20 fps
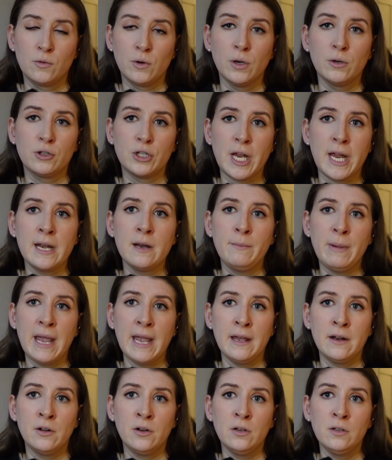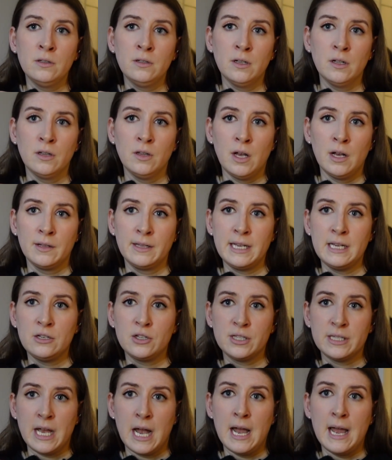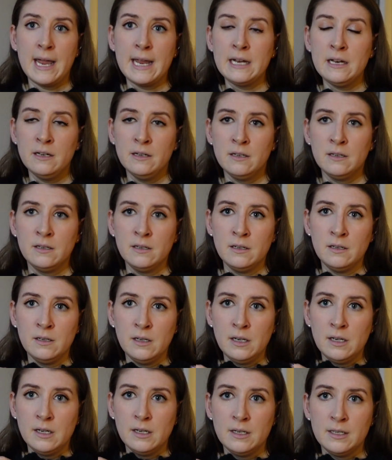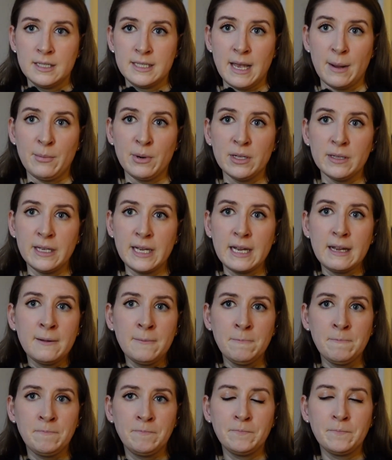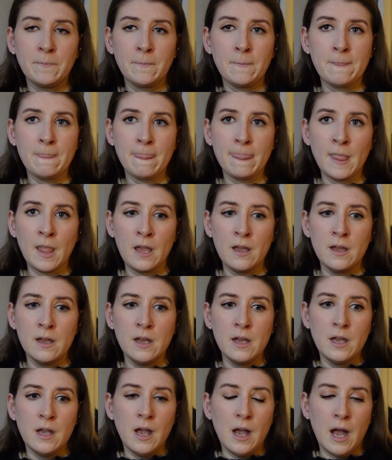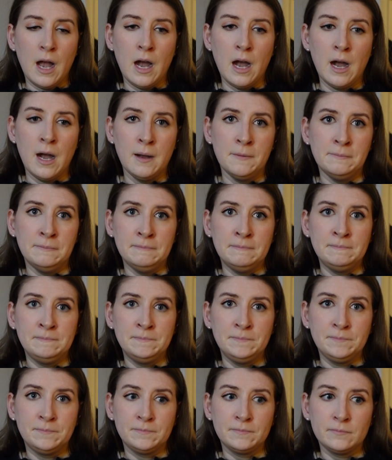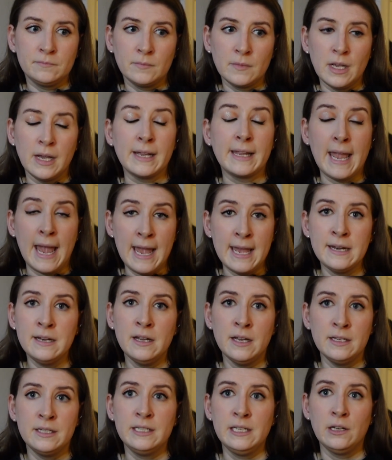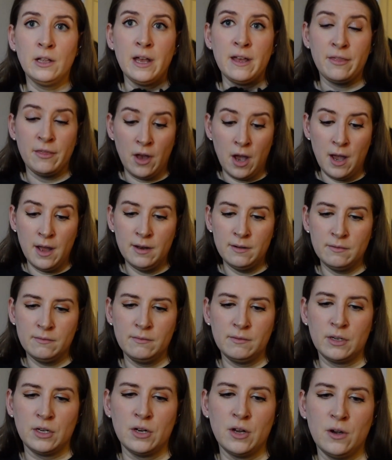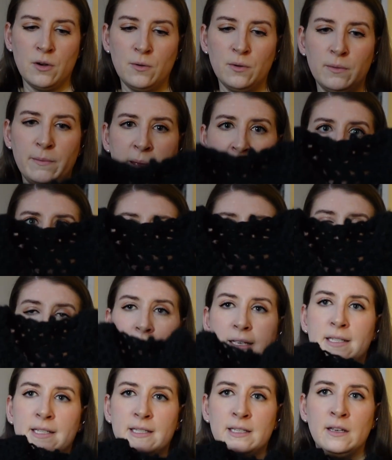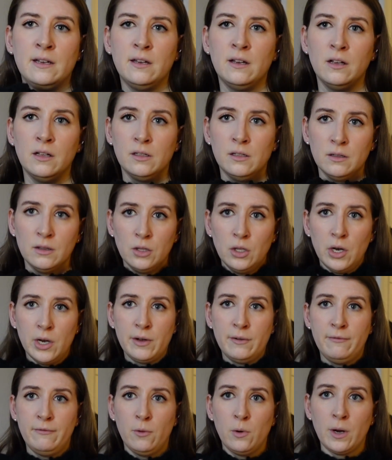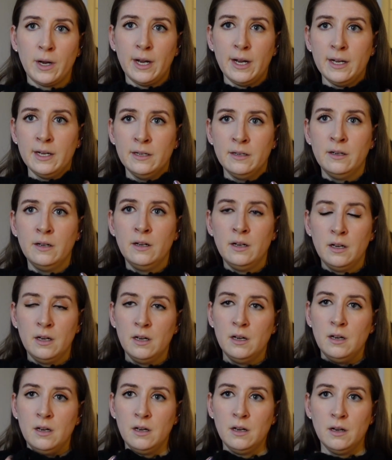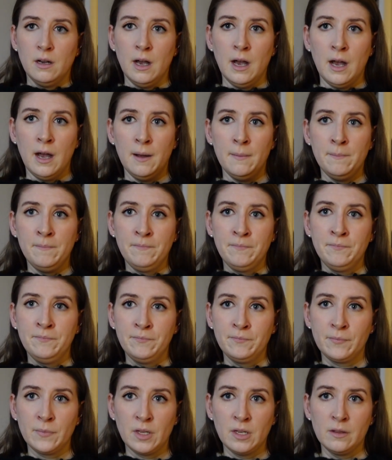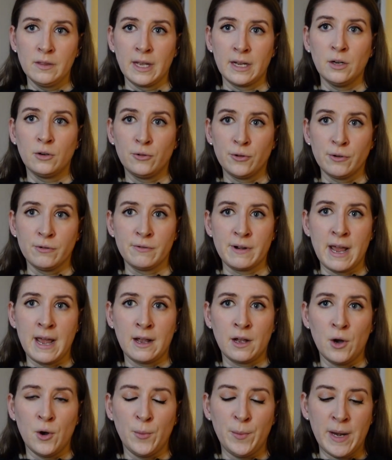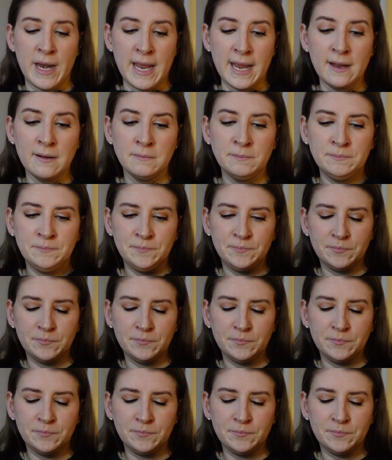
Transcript: crocheted a panel along each side separately. Again, until I thought, you know, it would make a nice look for like a crew neck opening.